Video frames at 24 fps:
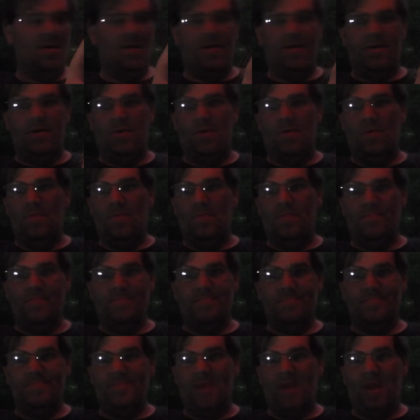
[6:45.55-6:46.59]
You know,
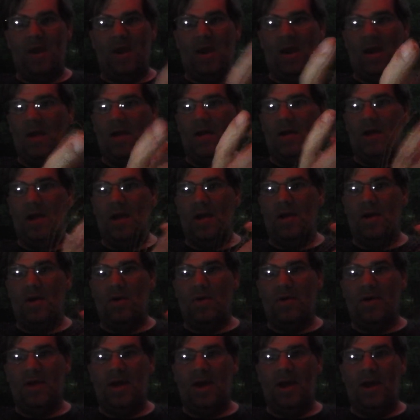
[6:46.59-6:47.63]
I, I got all
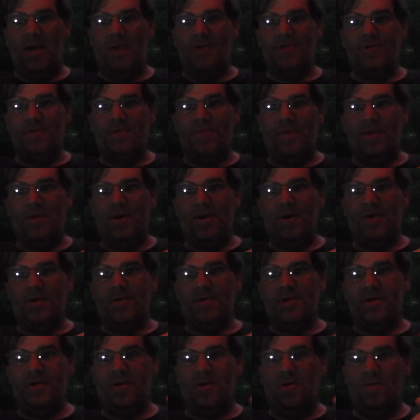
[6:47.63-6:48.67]
kinds
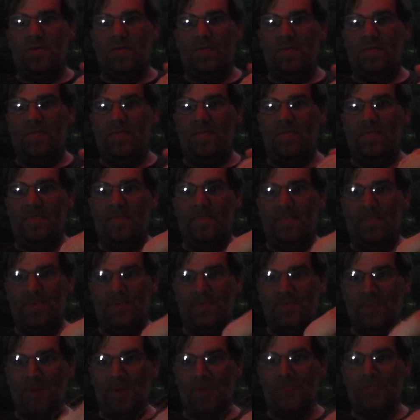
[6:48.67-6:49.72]
because you know,
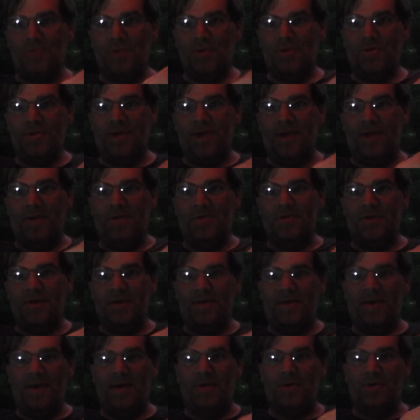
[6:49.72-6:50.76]
because most of those candles
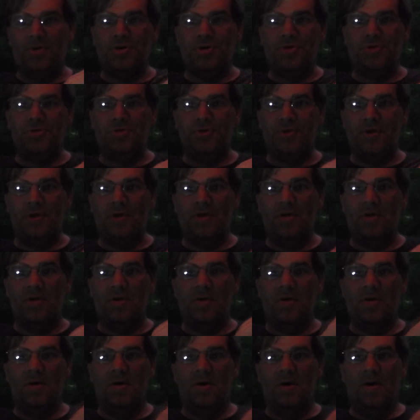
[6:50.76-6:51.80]
like that are citronella.
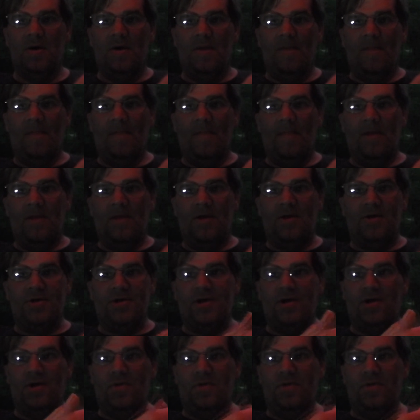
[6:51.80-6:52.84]
Because
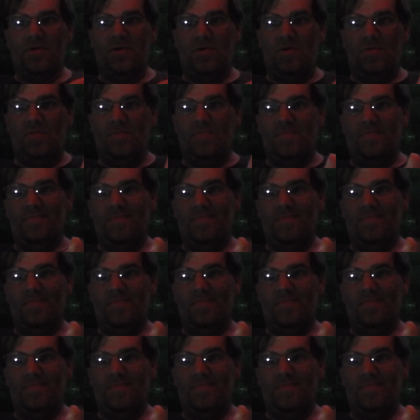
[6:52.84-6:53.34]
I know you know,